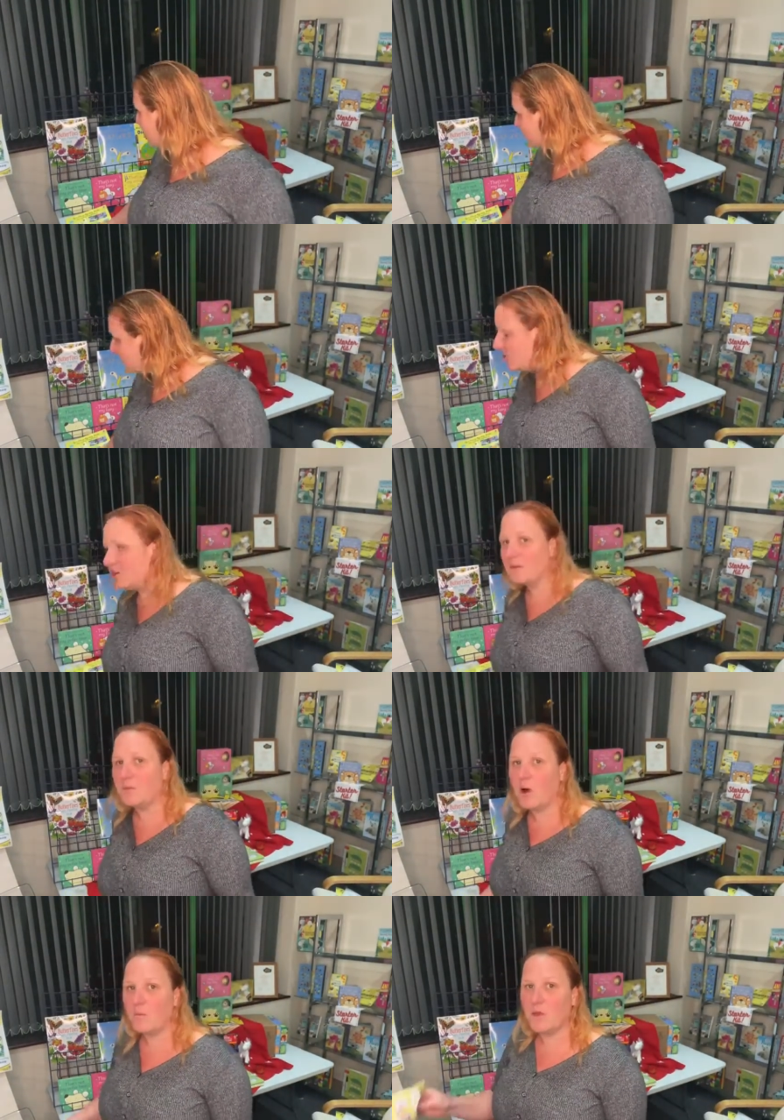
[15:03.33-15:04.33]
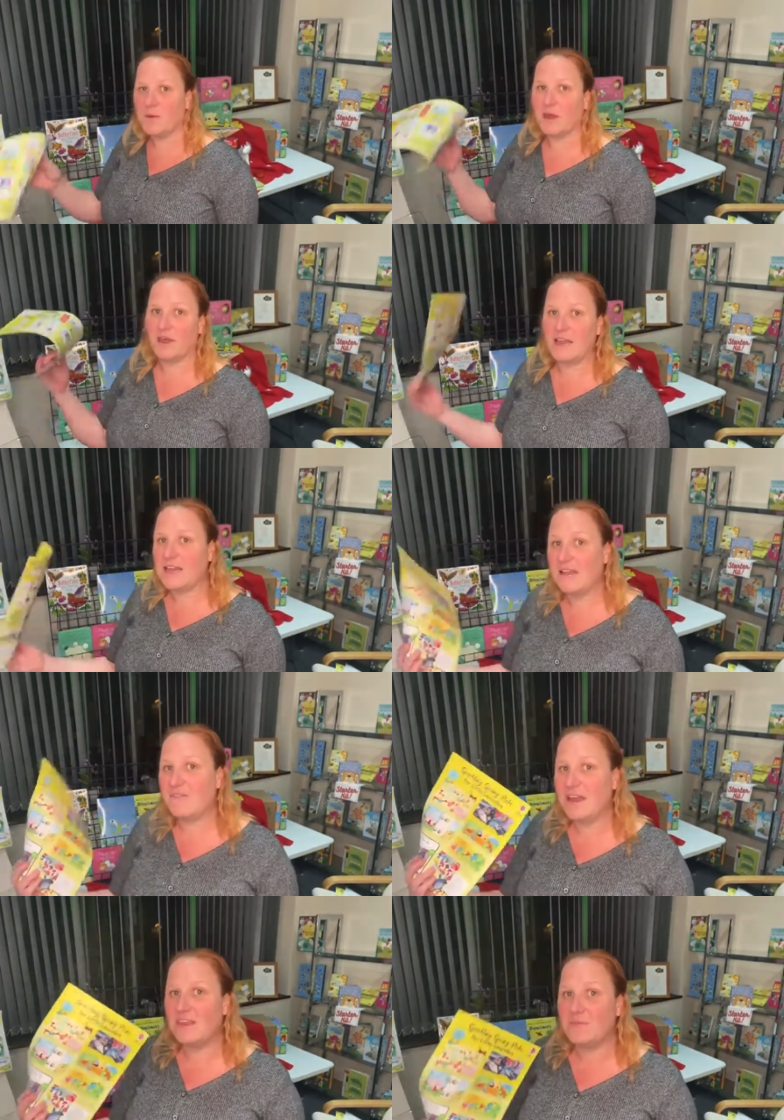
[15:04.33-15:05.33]
ordered, you can pop them a, a
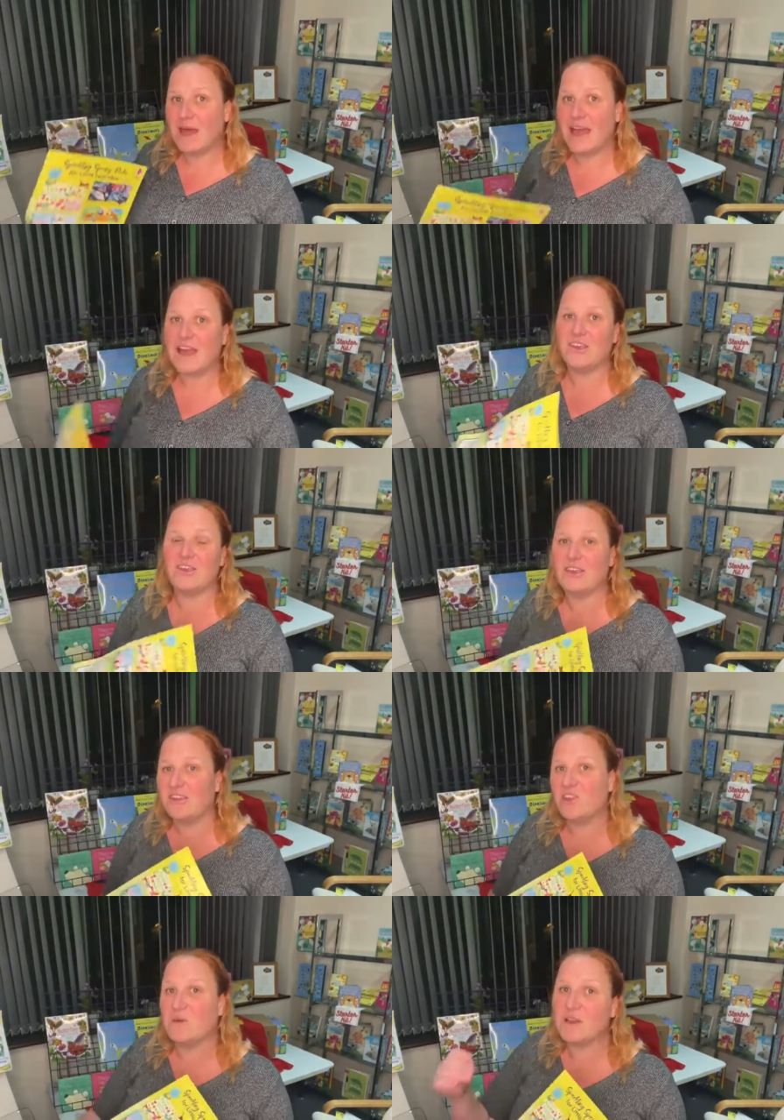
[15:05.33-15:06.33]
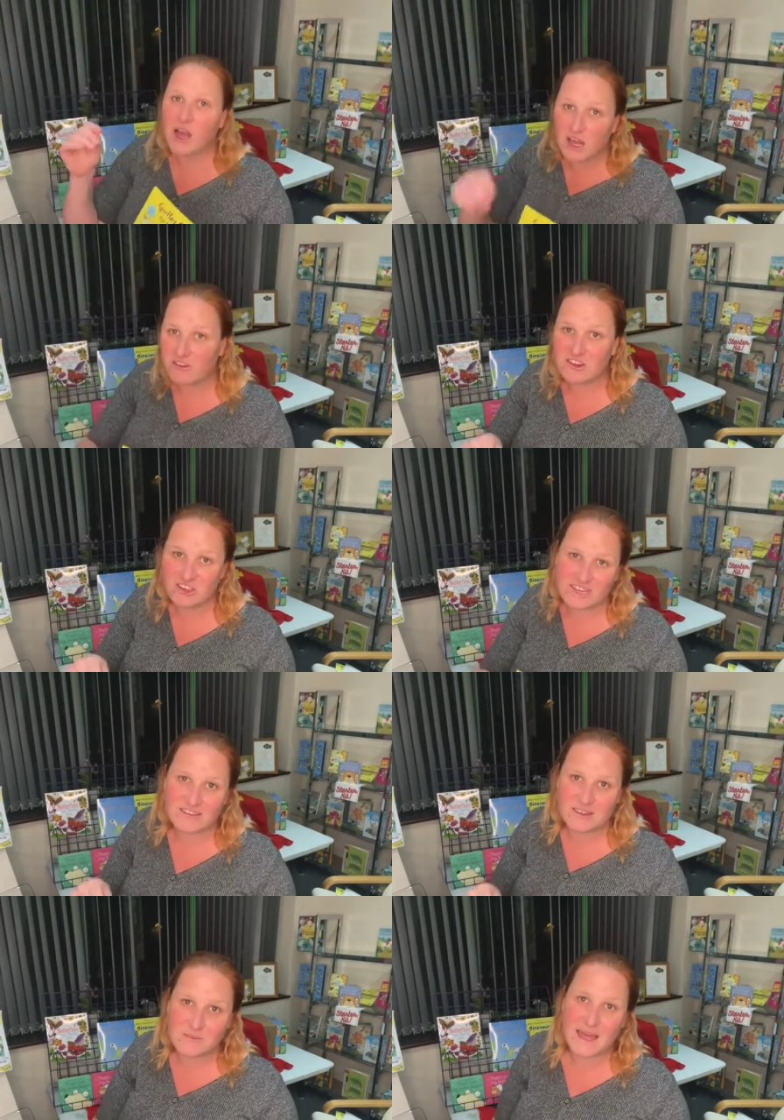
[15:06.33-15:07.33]
leaflet in the bag, you can give them a colouring
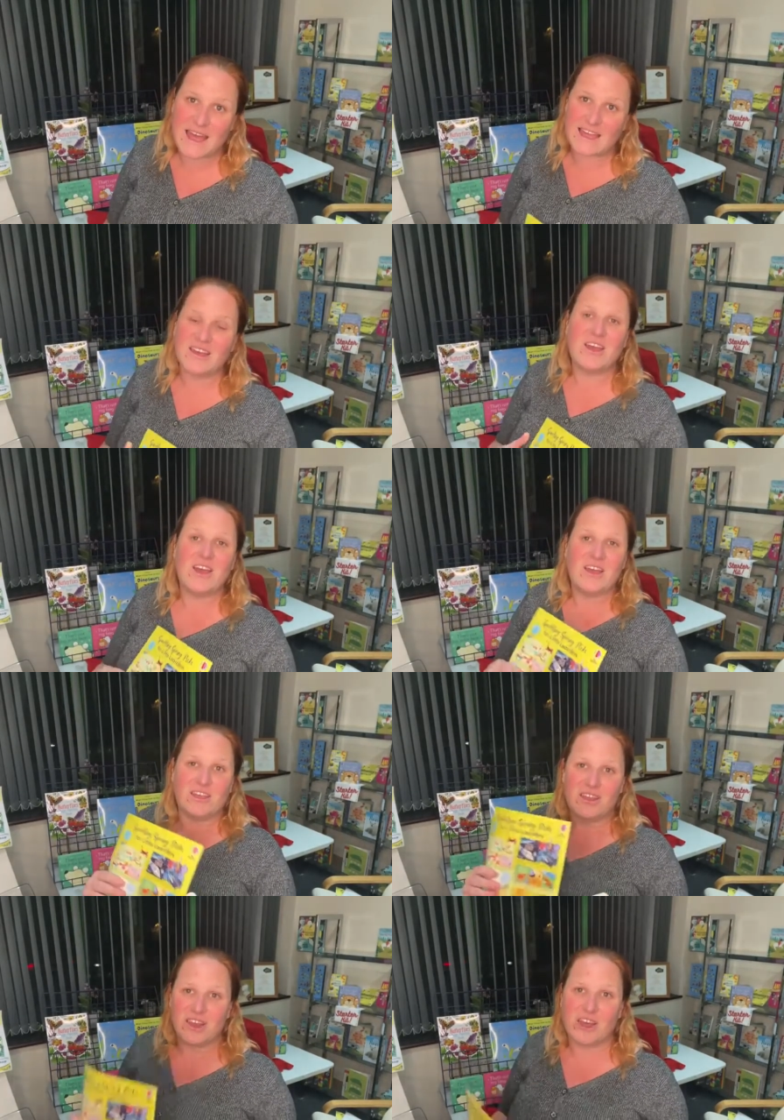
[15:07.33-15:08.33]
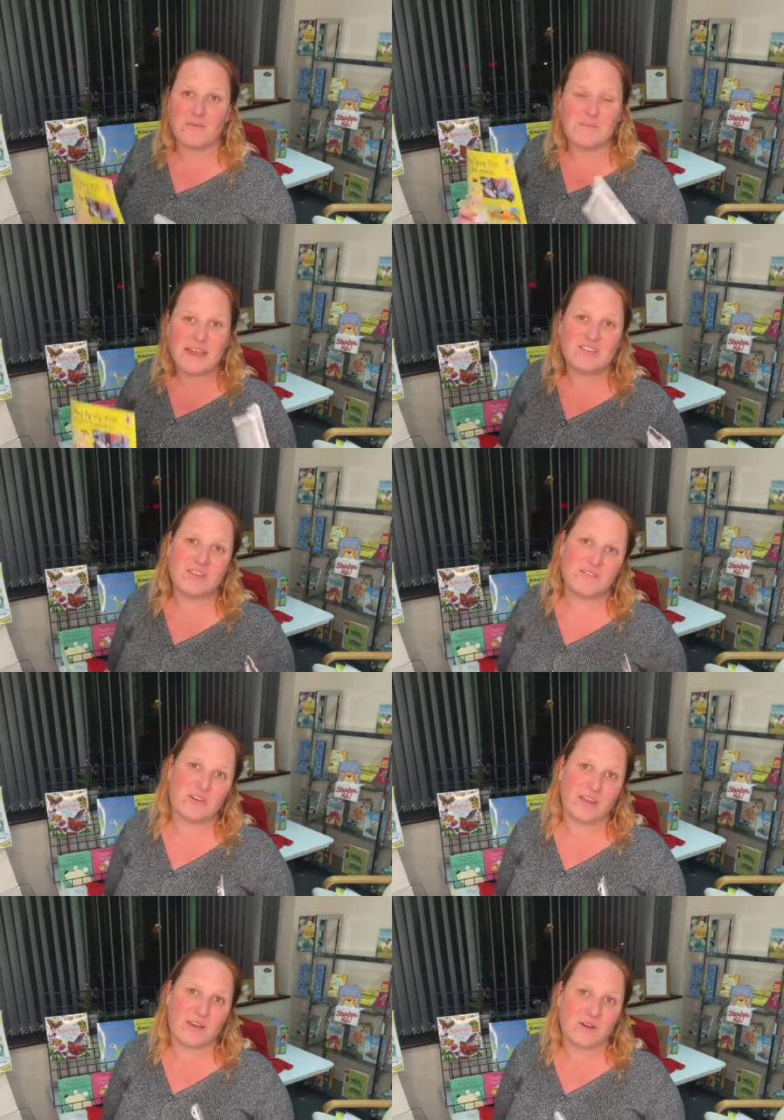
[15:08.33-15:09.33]
sheet in the bag, you know, make sure they've
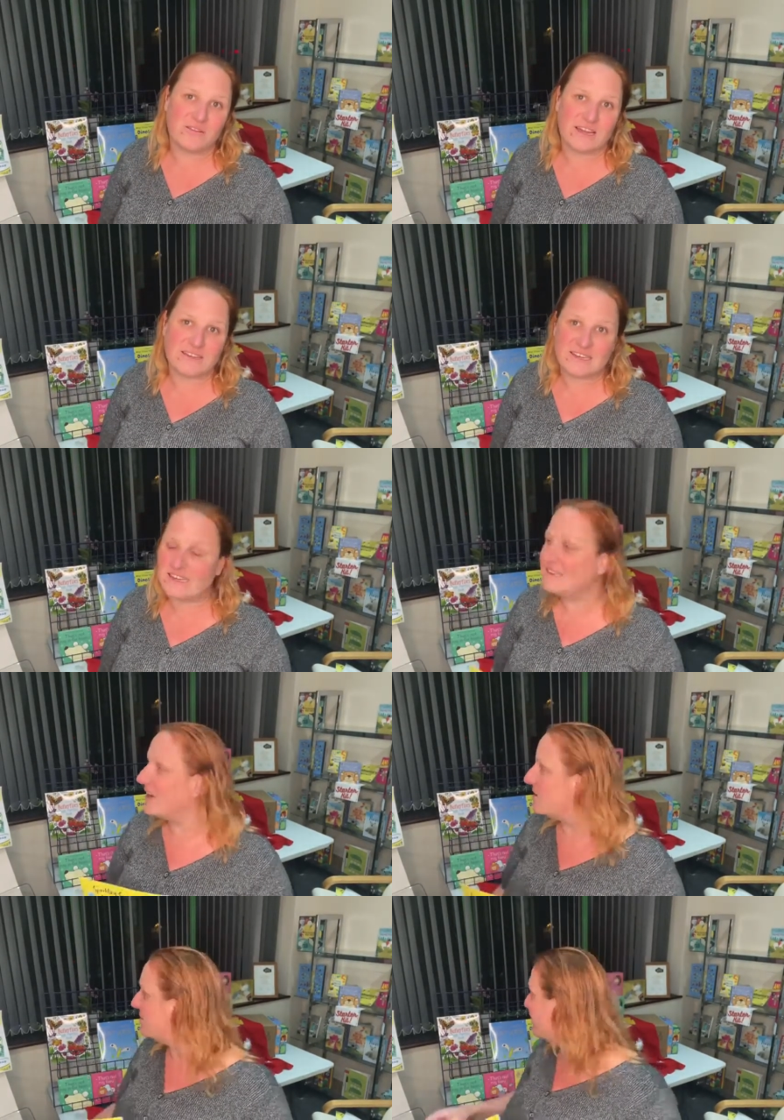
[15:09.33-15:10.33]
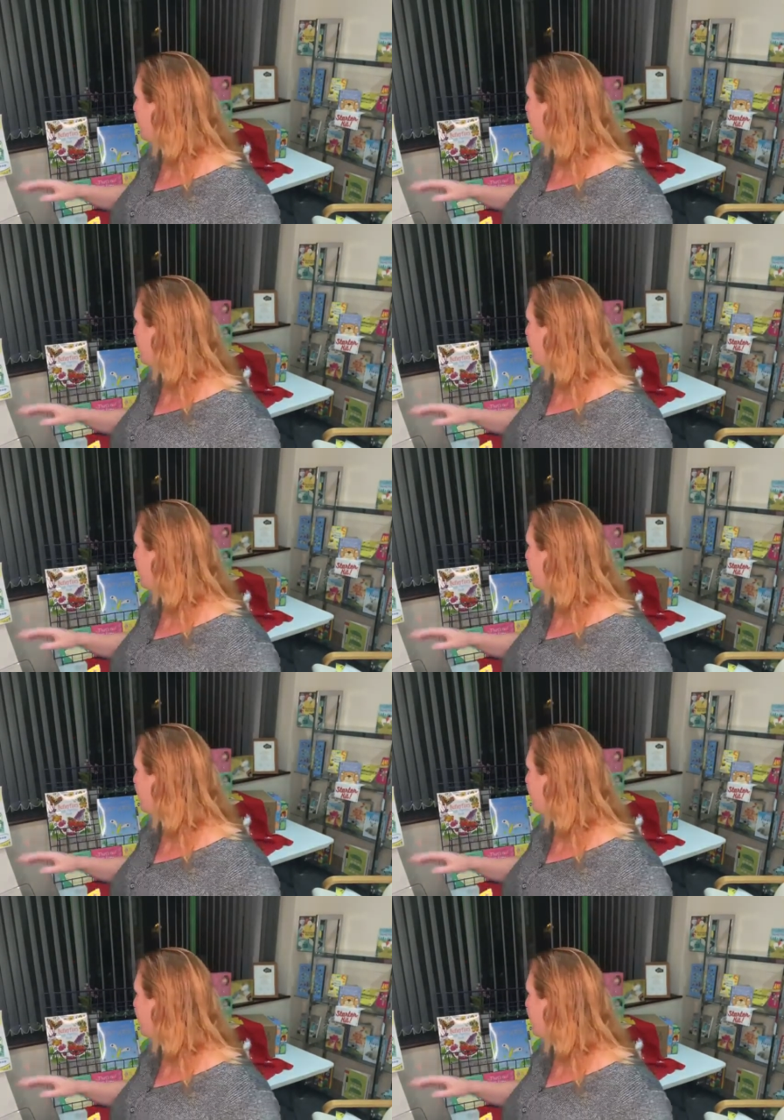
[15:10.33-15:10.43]
got their contact details.